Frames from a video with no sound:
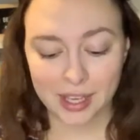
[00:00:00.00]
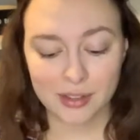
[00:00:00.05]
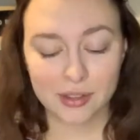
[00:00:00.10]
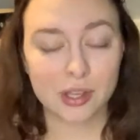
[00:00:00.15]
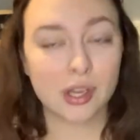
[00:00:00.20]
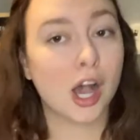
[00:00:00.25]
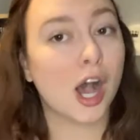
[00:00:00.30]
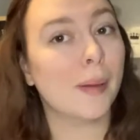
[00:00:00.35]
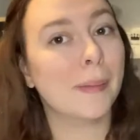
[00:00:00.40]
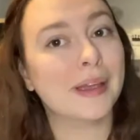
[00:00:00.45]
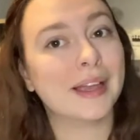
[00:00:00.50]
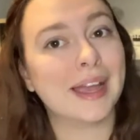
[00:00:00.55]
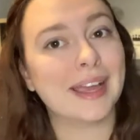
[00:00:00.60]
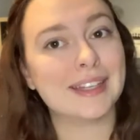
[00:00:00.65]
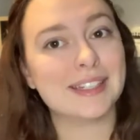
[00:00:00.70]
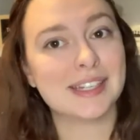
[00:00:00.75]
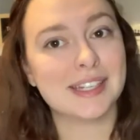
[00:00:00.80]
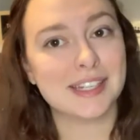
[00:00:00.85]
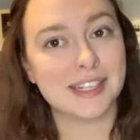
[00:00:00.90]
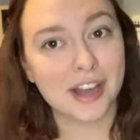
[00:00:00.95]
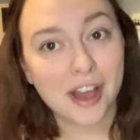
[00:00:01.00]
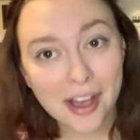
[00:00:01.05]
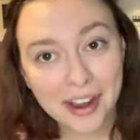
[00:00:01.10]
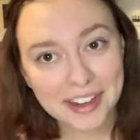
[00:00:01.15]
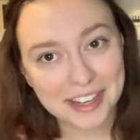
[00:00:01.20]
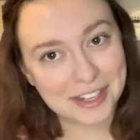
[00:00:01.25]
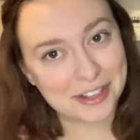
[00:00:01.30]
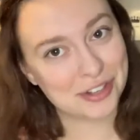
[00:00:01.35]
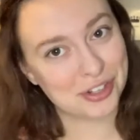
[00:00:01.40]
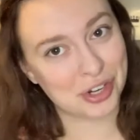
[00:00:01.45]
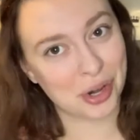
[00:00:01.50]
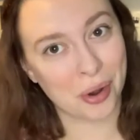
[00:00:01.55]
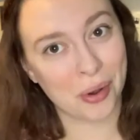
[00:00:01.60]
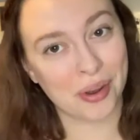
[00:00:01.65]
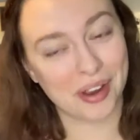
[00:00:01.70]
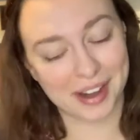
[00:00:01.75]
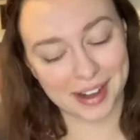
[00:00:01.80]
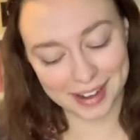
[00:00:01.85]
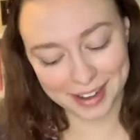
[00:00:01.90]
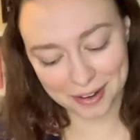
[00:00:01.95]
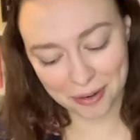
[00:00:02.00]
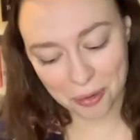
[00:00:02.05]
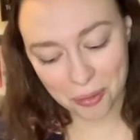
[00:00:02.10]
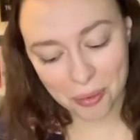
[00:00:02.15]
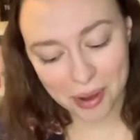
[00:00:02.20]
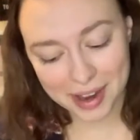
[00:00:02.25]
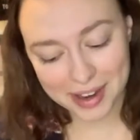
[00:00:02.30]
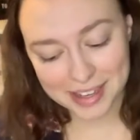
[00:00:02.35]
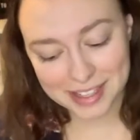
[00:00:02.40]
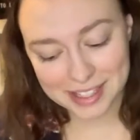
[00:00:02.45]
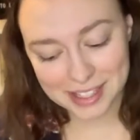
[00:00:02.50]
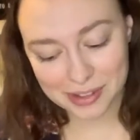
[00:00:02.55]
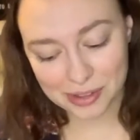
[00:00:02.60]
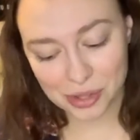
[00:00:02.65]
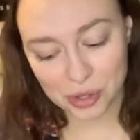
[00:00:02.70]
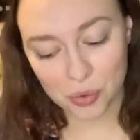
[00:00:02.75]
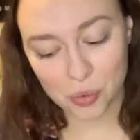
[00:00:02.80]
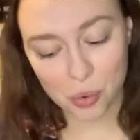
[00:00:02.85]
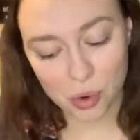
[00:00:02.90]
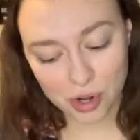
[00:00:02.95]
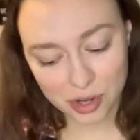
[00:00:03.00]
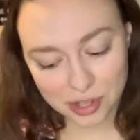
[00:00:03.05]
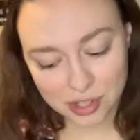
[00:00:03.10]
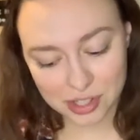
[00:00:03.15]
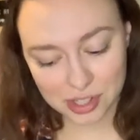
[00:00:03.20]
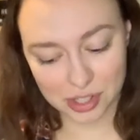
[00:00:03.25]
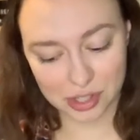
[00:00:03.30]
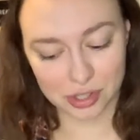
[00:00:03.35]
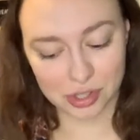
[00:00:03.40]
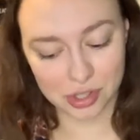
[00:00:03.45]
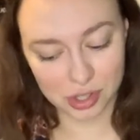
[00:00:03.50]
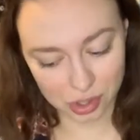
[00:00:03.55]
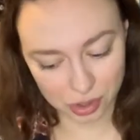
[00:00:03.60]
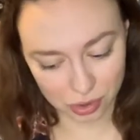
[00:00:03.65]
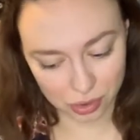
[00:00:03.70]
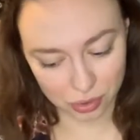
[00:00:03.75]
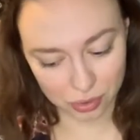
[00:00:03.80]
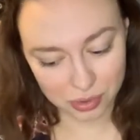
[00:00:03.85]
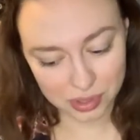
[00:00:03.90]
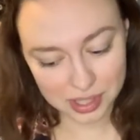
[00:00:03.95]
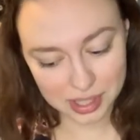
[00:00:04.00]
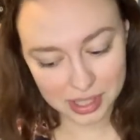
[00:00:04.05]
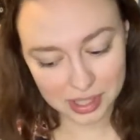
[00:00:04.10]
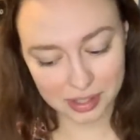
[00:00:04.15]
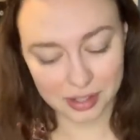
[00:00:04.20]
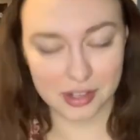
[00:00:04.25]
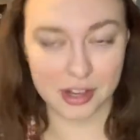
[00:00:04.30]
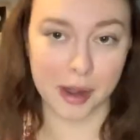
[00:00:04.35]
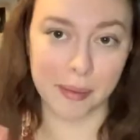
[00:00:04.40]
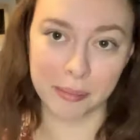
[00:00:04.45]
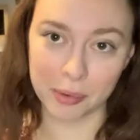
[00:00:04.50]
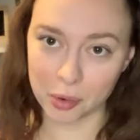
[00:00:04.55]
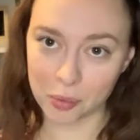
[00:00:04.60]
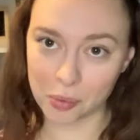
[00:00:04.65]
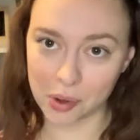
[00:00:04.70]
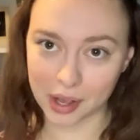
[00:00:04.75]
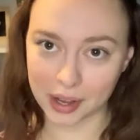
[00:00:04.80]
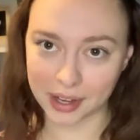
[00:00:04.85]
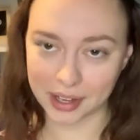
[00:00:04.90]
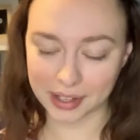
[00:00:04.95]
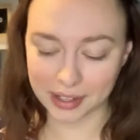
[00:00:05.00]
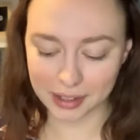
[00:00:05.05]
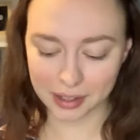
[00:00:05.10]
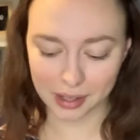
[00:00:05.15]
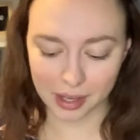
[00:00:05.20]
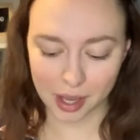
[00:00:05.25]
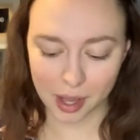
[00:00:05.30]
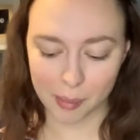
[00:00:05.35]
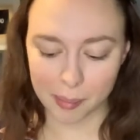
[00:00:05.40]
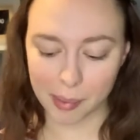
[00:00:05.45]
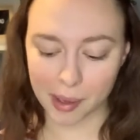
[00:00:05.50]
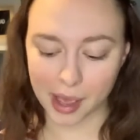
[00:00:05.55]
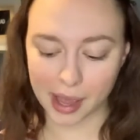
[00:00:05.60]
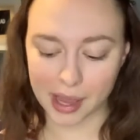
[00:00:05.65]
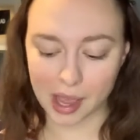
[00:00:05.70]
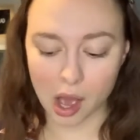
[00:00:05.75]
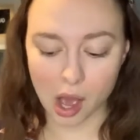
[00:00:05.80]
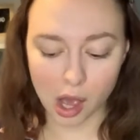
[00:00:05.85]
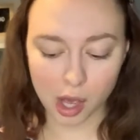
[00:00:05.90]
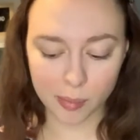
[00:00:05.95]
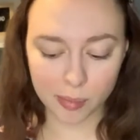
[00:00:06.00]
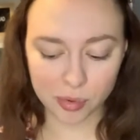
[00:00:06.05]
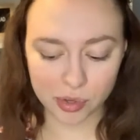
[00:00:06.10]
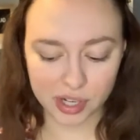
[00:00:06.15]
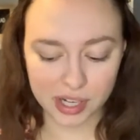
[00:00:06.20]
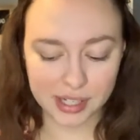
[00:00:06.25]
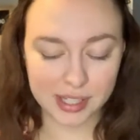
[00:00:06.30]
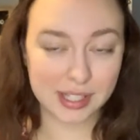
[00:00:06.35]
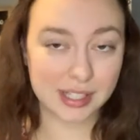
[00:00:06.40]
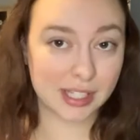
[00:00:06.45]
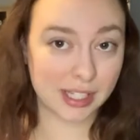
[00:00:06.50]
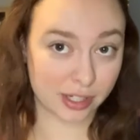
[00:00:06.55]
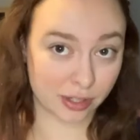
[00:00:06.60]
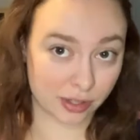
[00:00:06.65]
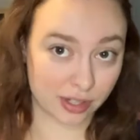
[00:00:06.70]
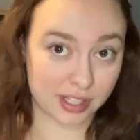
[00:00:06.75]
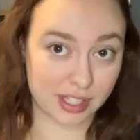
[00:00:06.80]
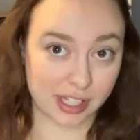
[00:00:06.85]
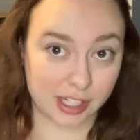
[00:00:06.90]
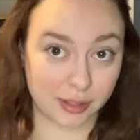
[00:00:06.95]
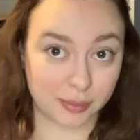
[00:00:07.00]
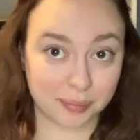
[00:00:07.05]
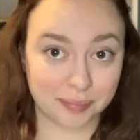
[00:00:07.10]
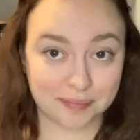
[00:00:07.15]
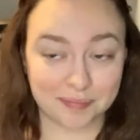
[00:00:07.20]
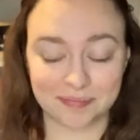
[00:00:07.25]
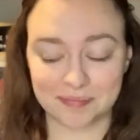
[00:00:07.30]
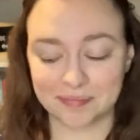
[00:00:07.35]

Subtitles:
The comic I did not enjoy was The Worst Dudes, number 1, by Aubrey Sitterson.